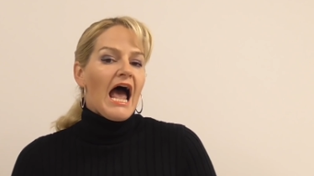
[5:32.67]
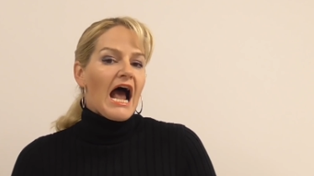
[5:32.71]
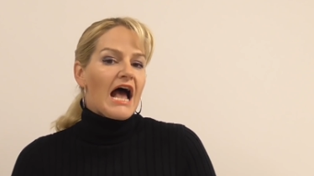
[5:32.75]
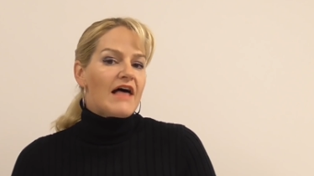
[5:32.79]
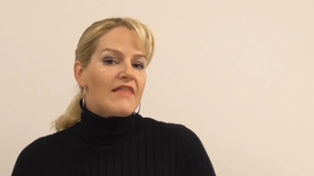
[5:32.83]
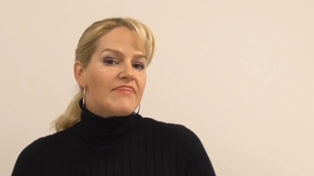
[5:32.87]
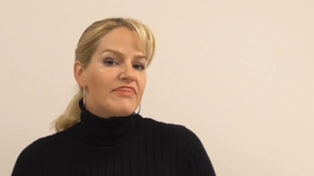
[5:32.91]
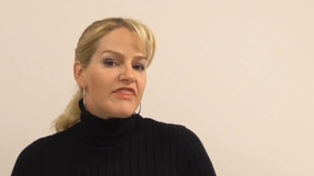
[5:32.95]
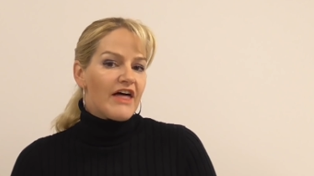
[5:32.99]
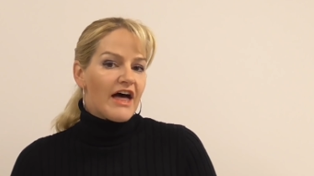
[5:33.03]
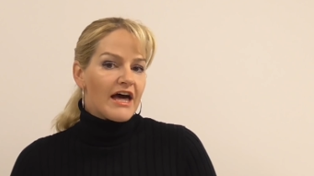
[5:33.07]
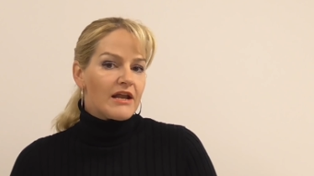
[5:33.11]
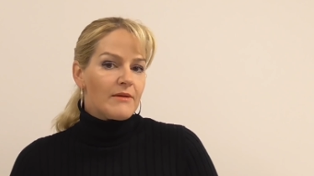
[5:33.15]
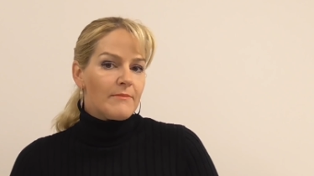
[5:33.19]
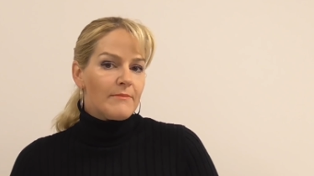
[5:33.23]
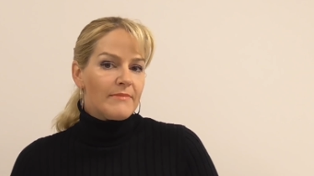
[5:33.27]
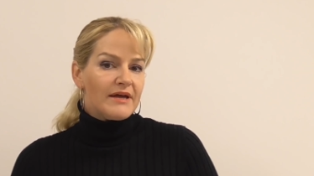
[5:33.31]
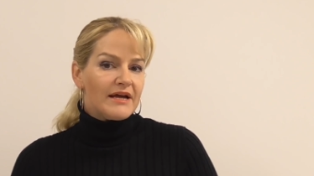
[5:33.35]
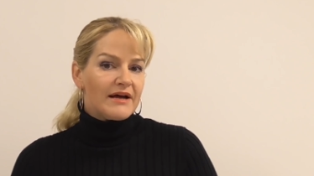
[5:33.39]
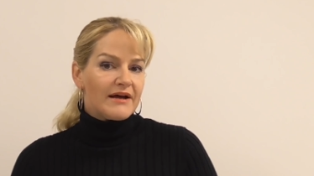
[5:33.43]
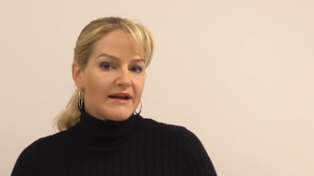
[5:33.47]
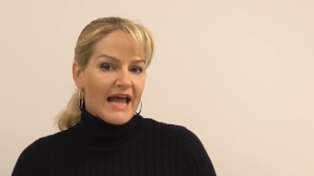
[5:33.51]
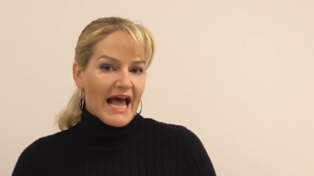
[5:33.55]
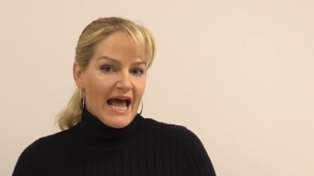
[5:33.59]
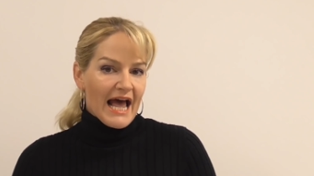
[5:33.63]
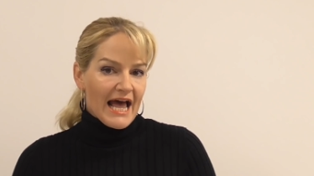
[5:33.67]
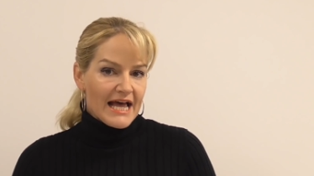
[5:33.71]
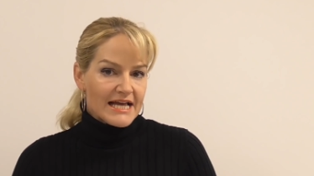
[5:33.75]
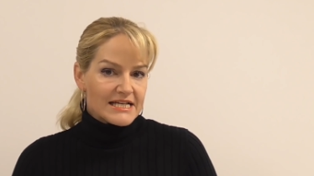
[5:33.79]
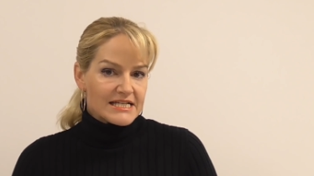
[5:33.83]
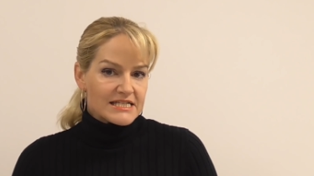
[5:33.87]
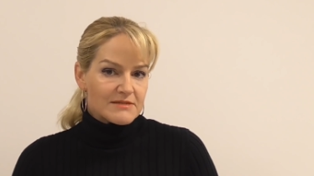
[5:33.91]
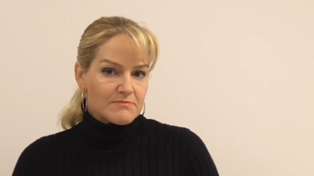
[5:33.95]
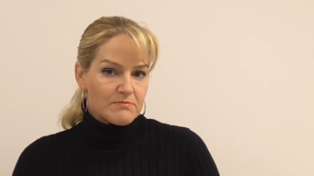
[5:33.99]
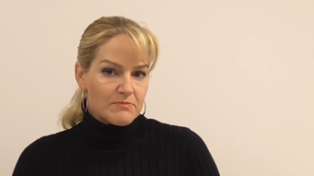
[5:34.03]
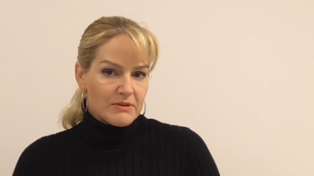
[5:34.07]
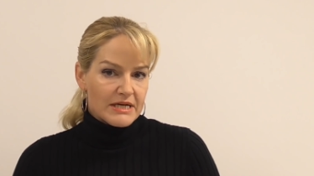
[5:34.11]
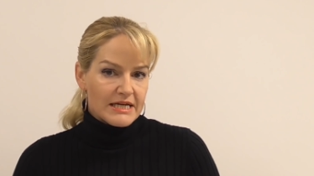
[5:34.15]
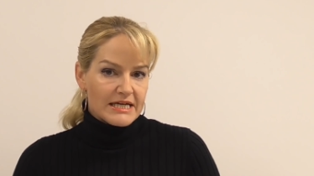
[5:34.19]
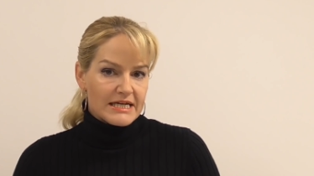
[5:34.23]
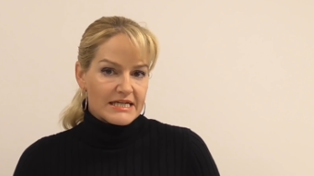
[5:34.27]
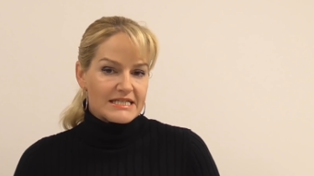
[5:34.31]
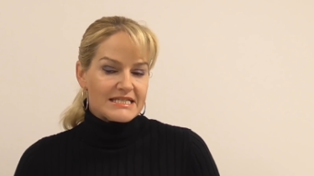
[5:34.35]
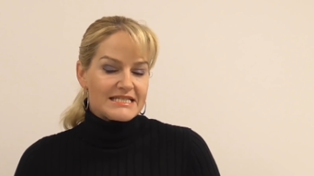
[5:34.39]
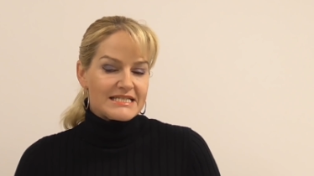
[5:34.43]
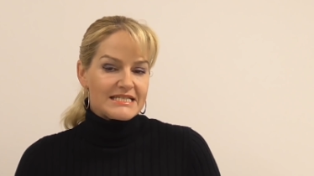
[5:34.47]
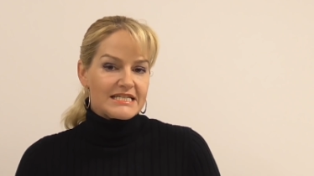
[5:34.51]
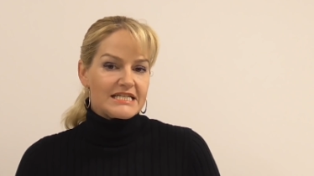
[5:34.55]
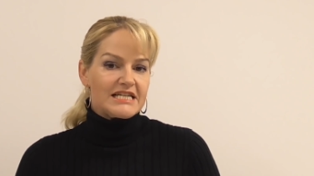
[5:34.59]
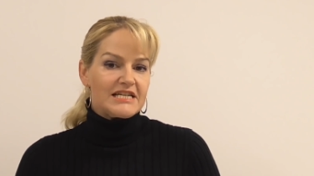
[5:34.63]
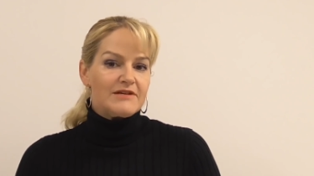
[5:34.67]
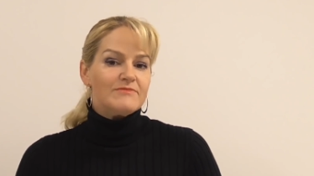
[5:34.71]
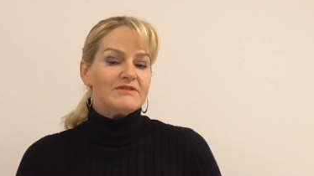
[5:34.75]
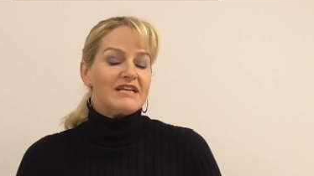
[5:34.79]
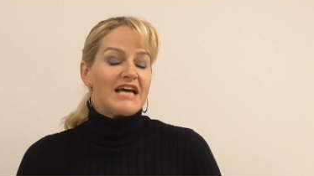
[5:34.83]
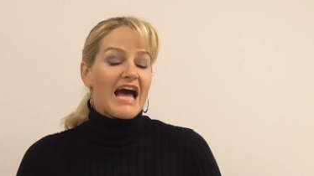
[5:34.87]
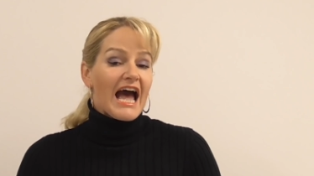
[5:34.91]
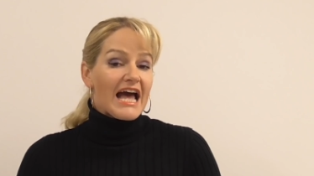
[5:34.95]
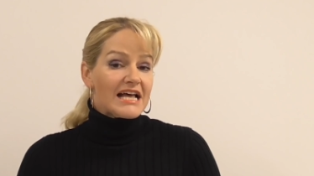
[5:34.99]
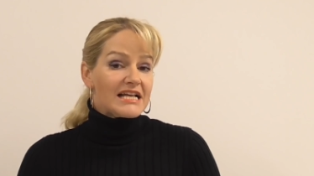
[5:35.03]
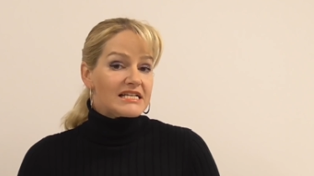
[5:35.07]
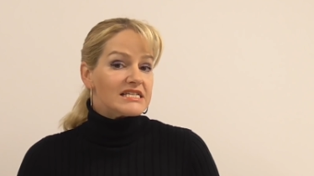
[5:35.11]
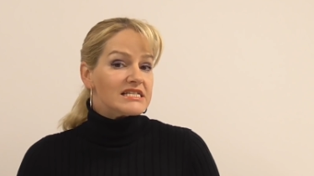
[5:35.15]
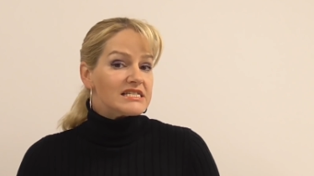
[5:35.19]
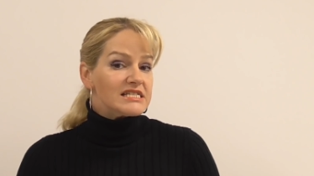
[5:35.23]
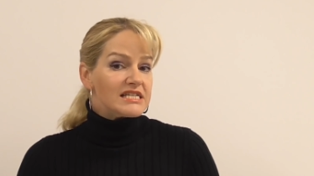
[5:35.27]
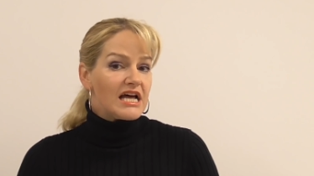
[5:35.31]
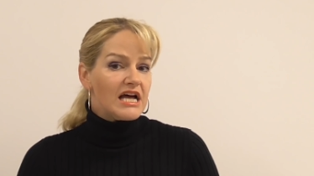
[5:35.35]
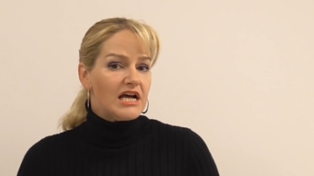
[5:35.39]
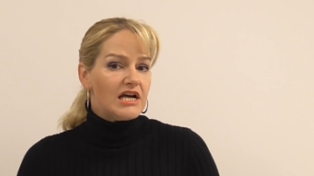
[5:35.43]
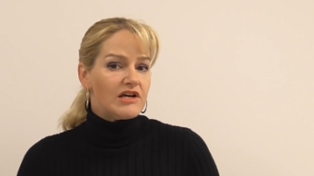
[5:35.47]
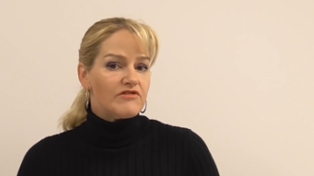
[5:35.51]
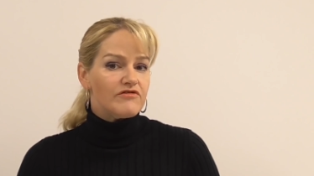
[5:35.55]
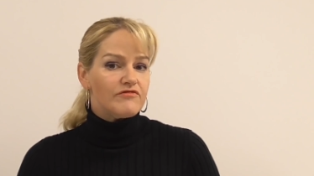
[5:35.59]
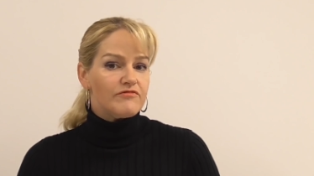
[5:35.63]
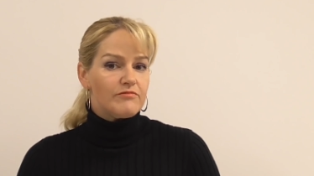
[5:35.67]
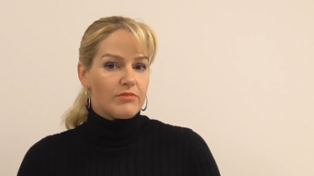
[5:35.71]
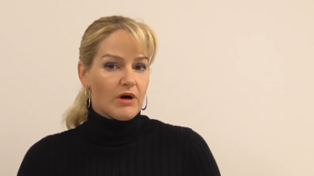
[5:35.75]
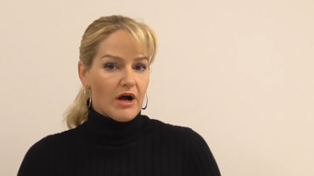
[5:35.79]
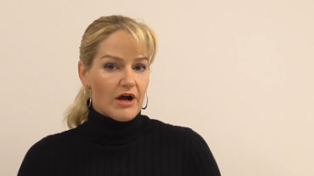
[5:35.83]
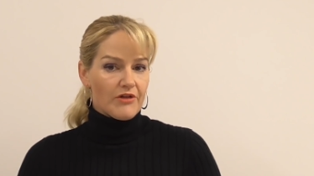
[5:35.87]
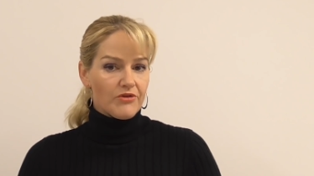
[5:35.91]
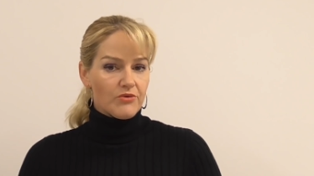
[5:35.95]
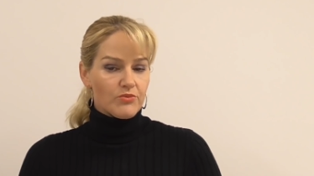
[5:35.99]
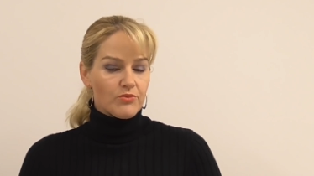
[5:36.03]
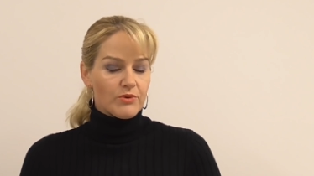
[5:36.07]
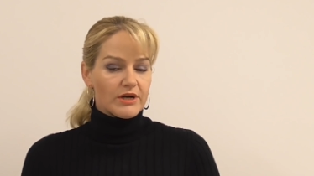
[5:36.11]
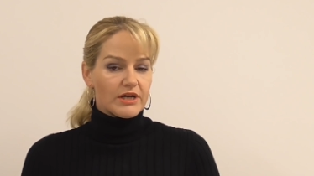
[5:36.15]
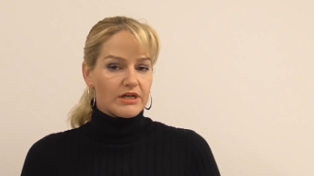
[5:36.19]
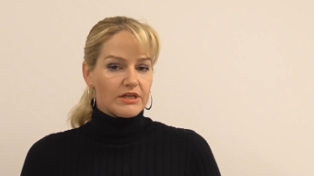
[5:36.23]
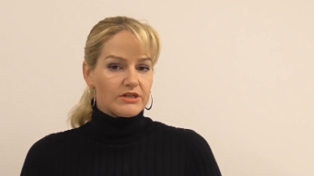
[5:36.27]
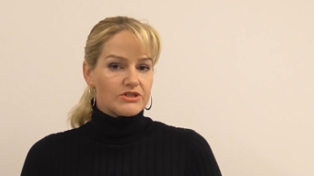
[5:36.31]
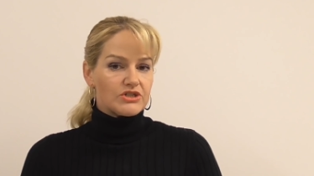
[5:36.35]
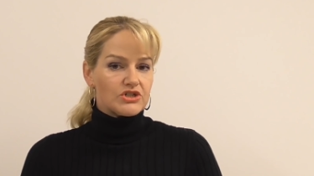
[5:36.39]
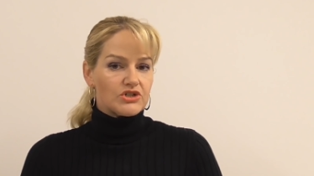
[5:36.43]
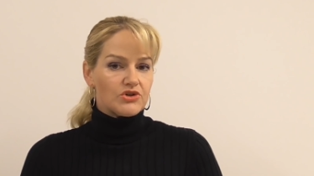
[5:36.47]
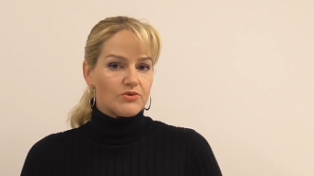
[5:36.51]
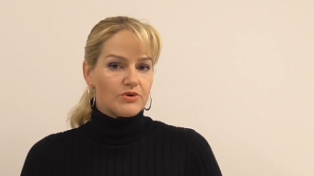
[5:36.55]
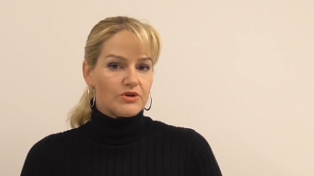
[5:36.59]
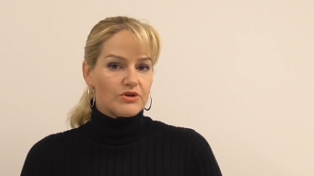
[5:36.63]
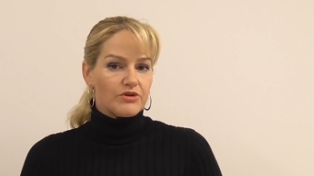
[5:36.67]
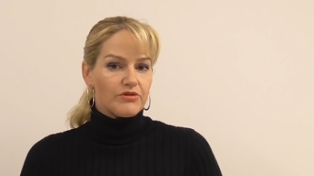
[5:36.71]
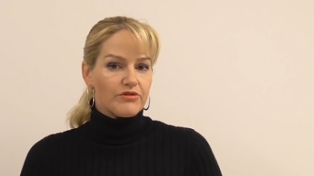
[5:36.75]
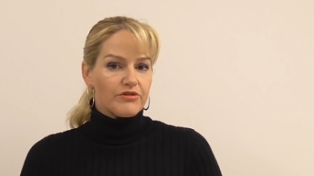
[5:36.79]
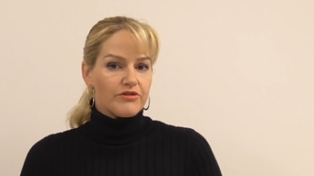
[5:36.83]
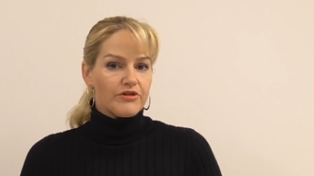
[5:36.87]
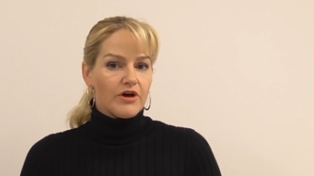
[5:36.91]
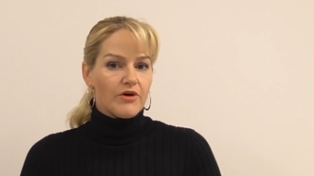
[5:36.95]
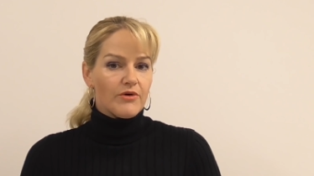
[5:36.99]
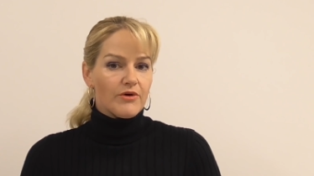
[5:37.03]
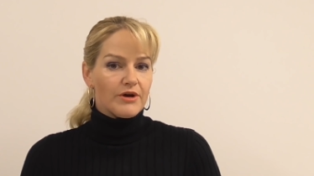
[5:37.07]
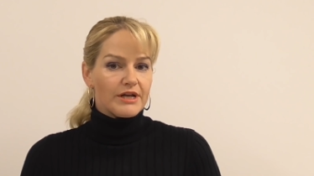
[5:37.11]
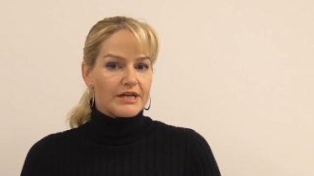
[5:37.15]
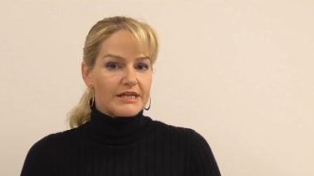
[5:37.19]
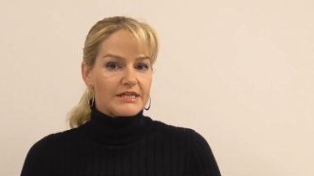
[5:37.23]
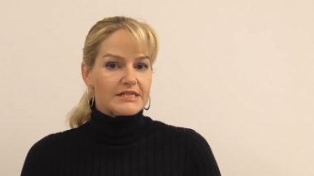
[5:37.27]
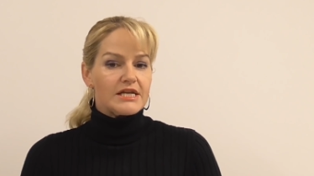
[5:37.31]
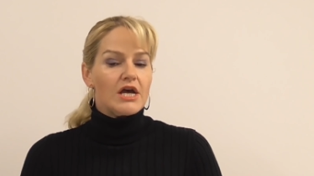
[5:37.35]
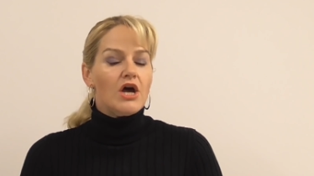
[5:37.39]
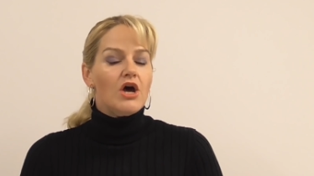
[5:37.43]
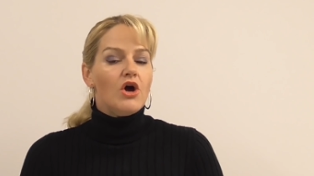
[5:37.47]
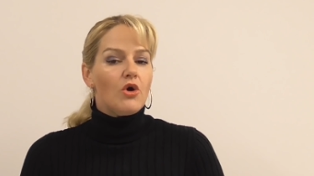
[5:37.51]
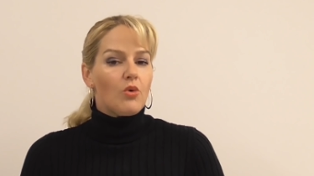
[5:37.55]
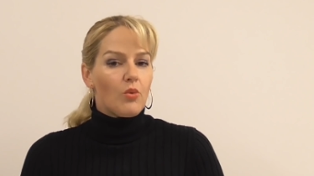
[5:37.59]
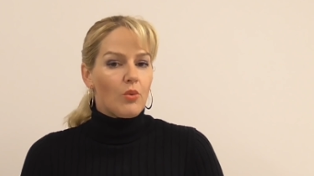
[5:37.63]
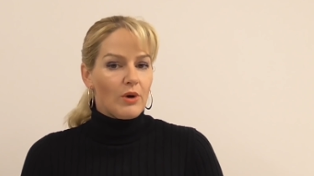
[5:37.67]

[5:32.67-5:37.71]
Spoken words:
And that amount has been deemed as safe by the regulatory authorities